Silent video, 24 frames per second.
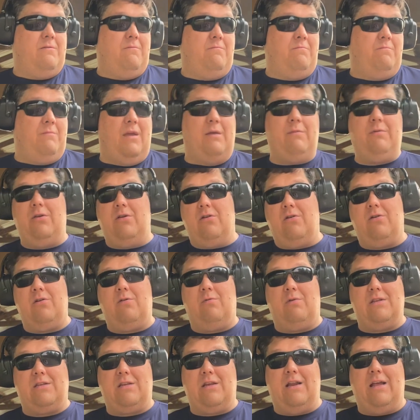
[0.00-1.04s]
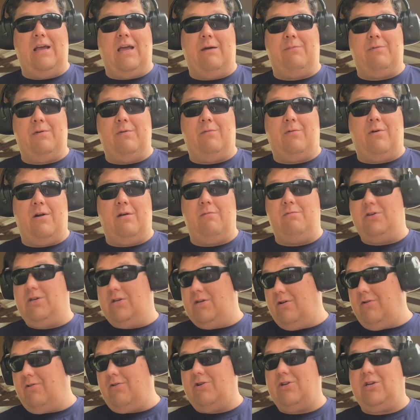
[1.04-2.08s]
Maybe you don't know what's going to happen tomorrow, but you
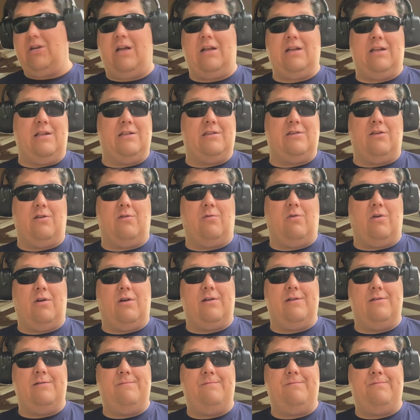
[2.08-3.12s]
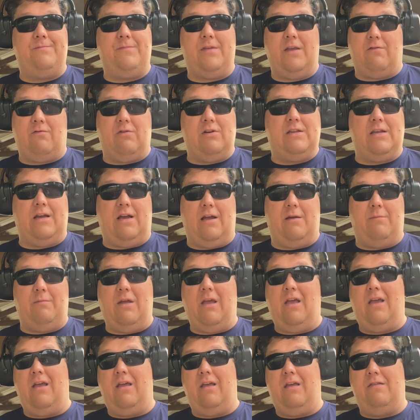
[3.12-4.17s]
know your shotgun's going to work every time.
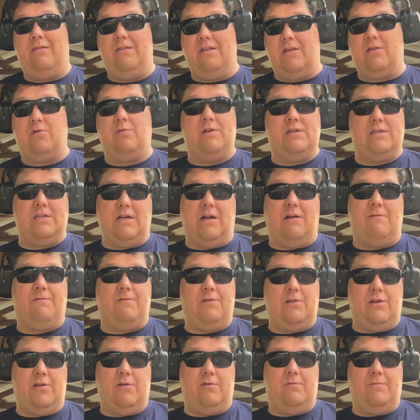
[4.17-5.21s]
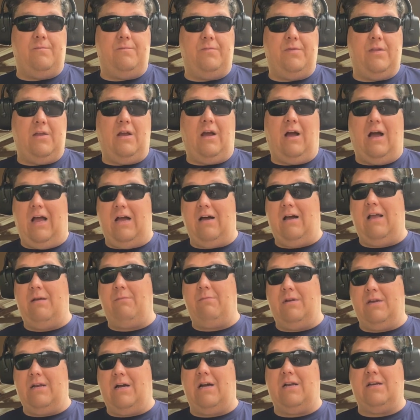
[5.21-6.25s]
This one is not for you. I like
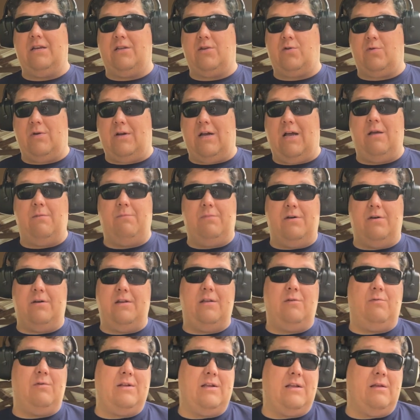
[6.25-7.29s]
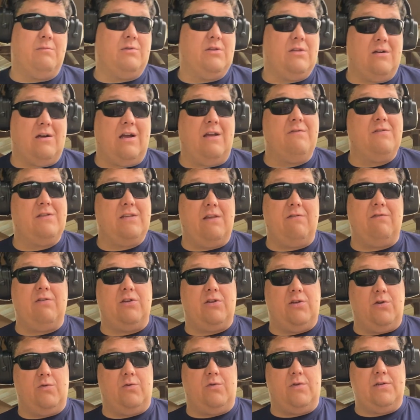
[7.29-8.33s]
monotonous reliability when it comes to life-saving
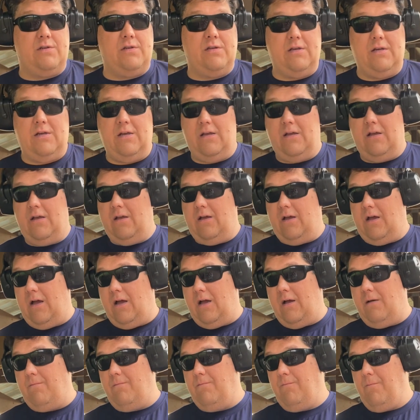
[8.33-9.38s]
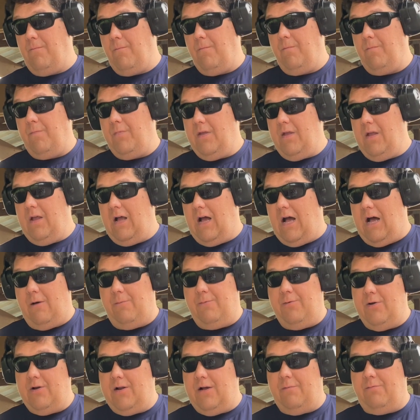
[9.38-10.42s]
tools. I'll
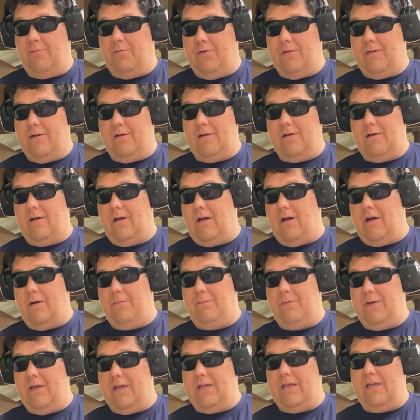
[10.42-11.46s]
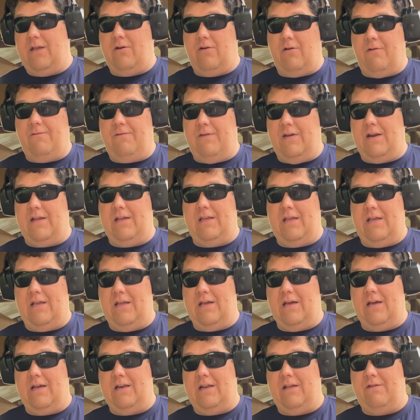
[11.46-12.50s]
put up with a picky or a finicky
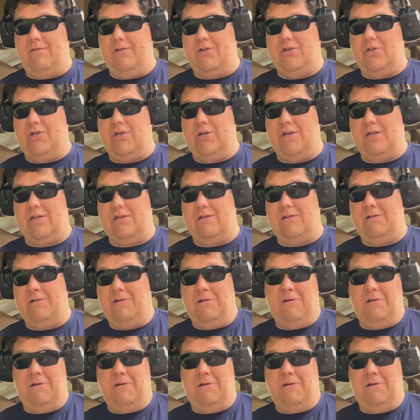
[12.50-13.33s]
gun if it's just